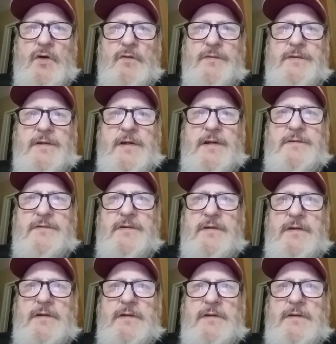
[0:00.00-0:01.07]

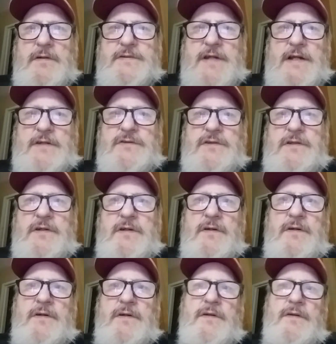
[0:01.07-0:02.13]
COVID-19. It's actually
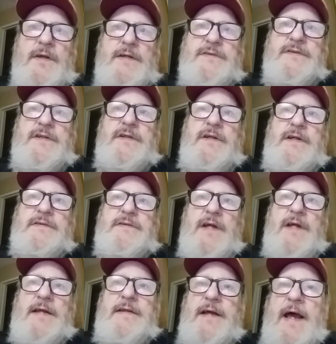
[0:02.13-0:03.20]

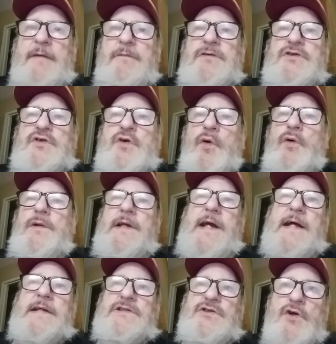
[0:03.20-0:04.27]
I was told
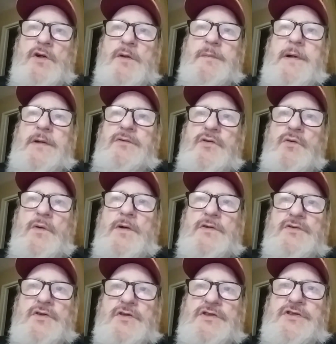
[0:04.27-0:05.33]
it got started by 2
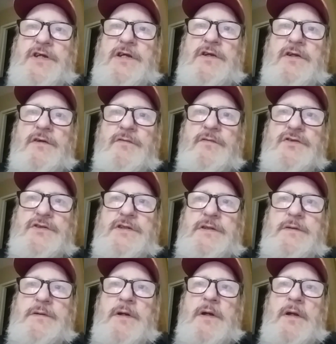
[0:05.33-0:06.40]
Arizona State
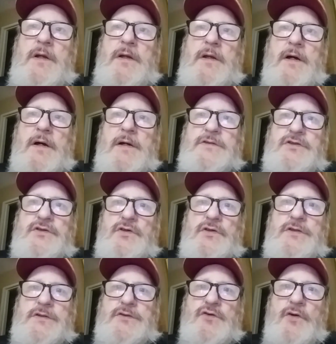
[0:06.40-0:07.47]
University
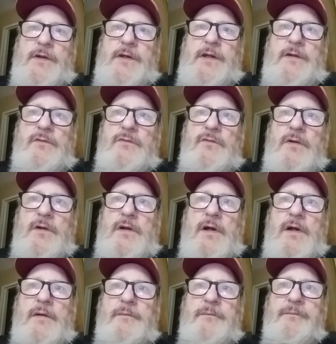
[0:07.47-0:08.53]
students drinking
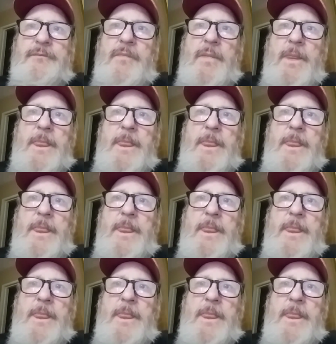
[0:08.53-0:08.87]
Corona